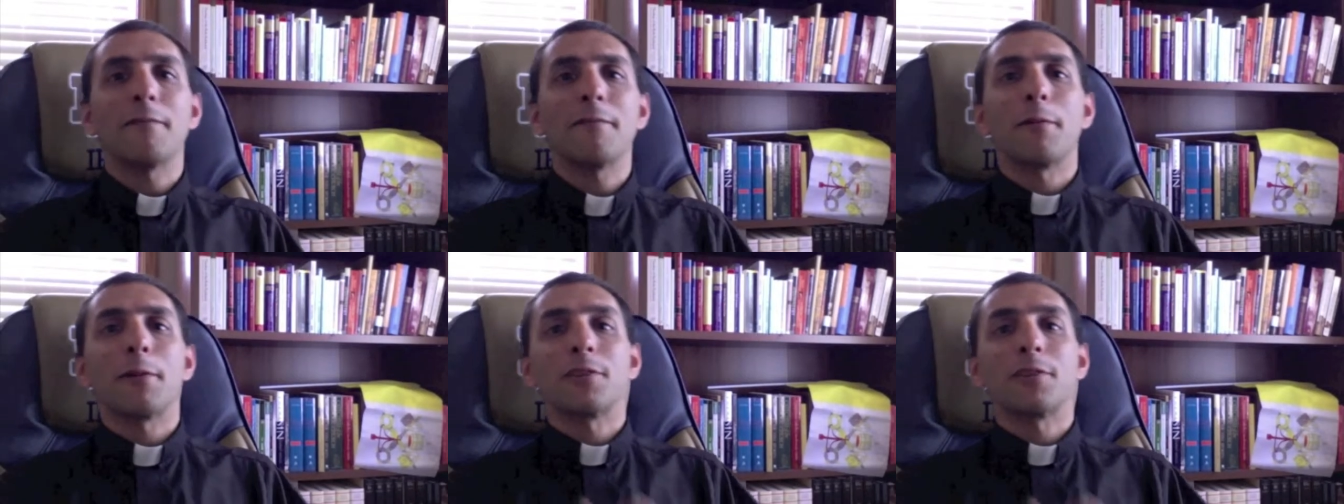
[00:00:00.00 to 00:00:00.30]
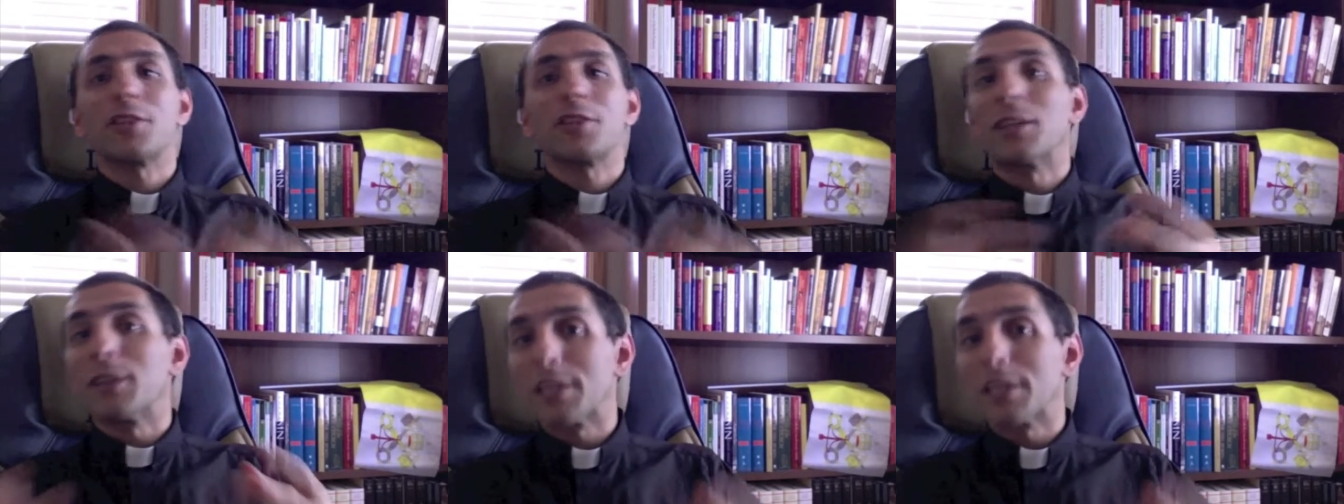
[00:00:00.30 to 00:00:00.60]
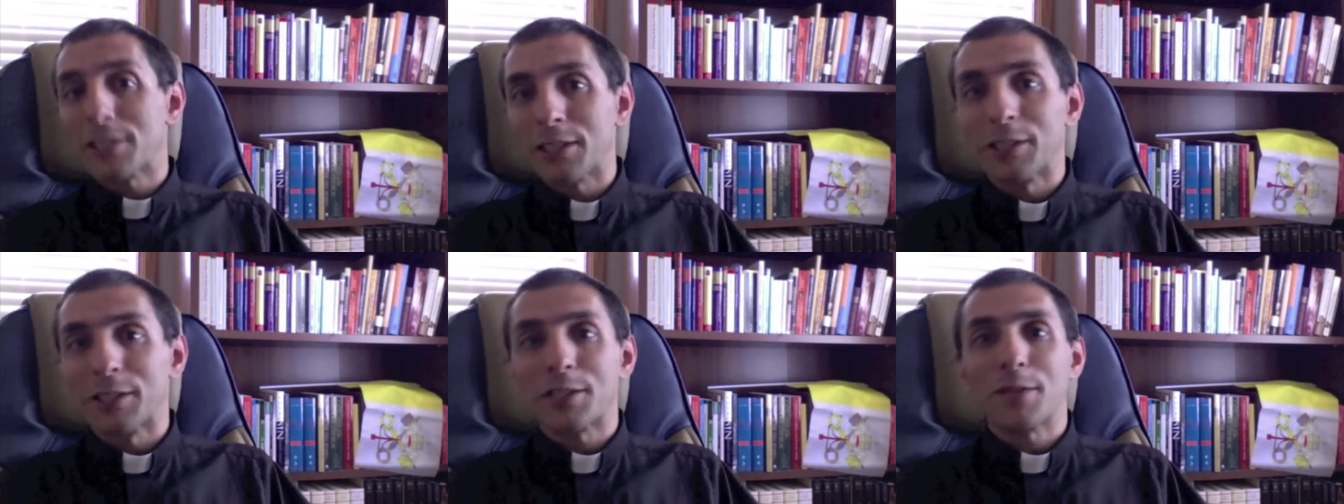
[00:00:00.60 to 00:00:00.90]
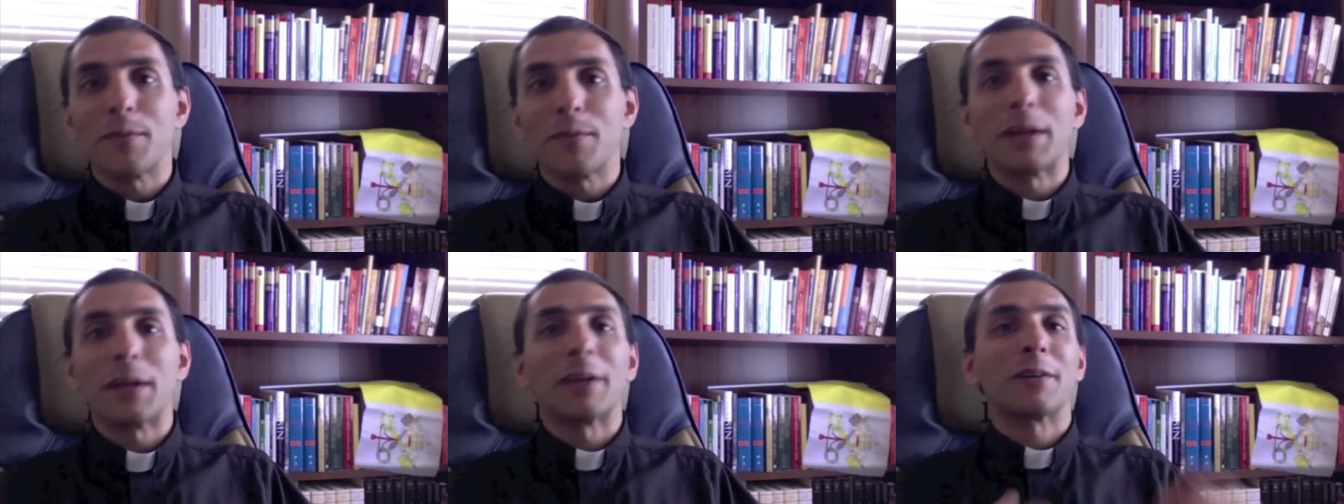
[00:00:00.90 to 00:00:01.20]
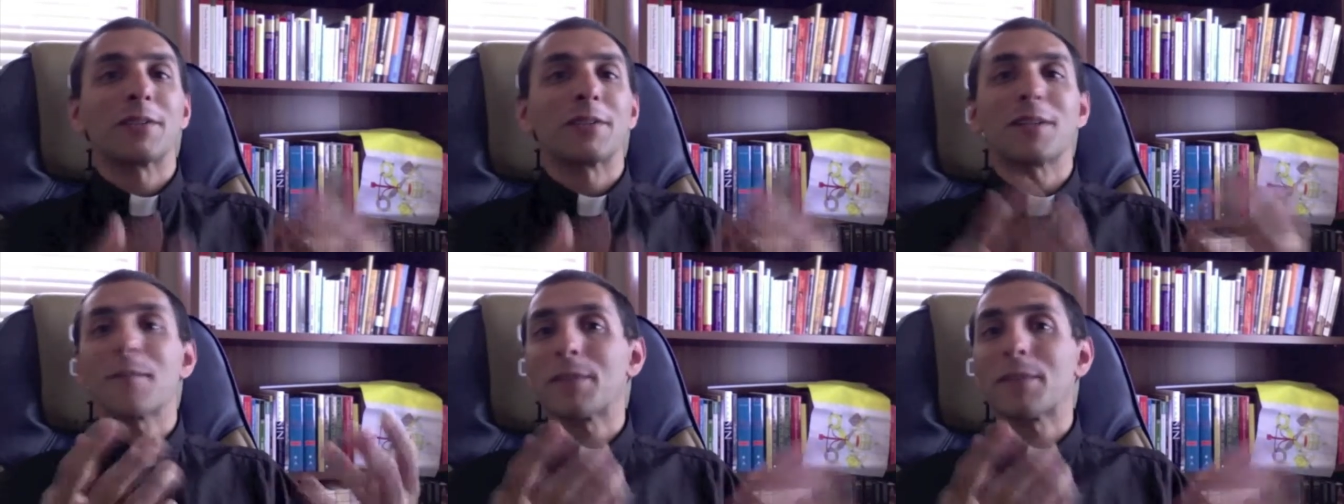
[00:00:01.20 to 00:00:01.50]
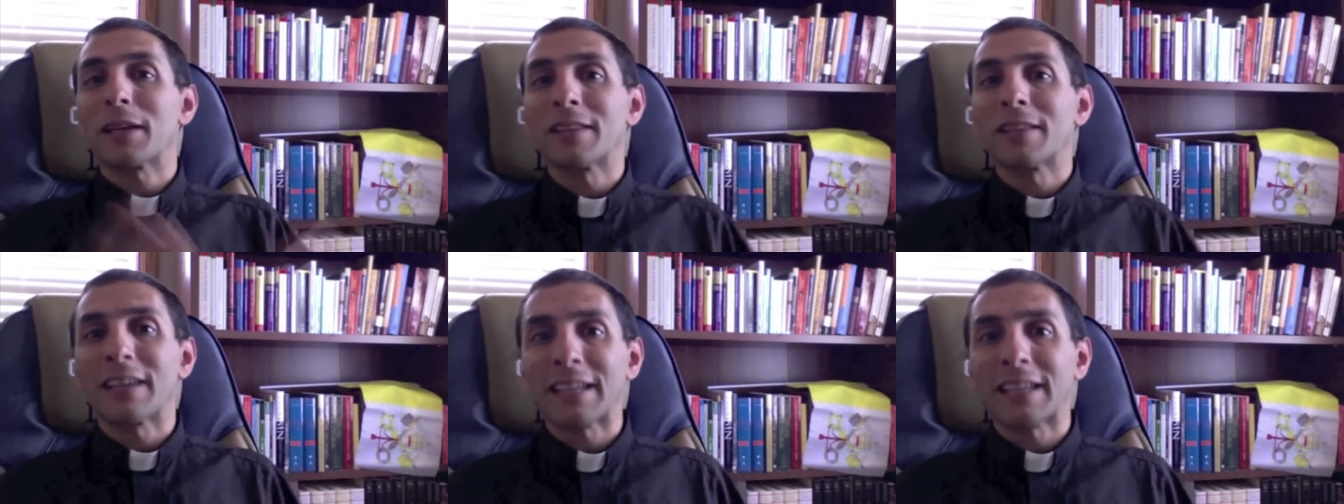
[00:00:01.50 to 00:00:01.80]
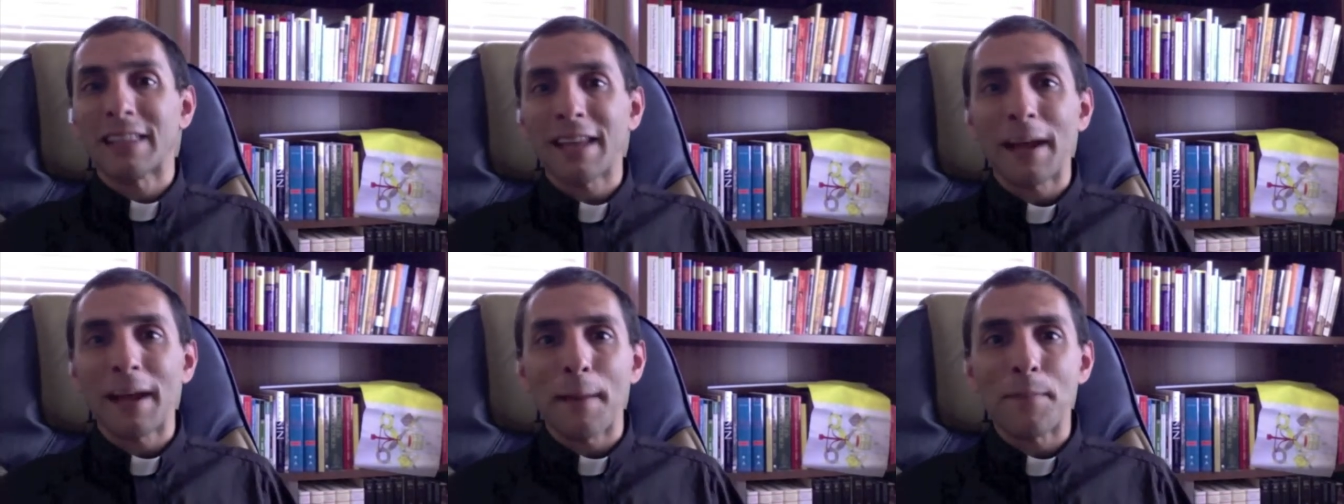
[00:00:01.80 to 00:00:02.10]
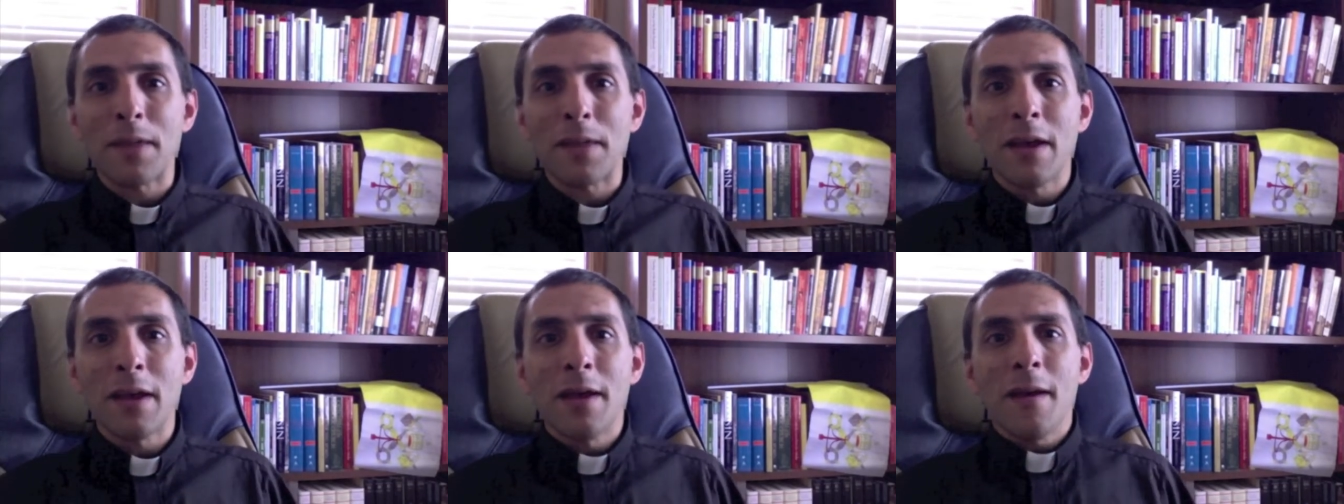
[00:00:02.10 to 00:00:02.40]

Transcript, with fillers: or she listens to me, or something like that.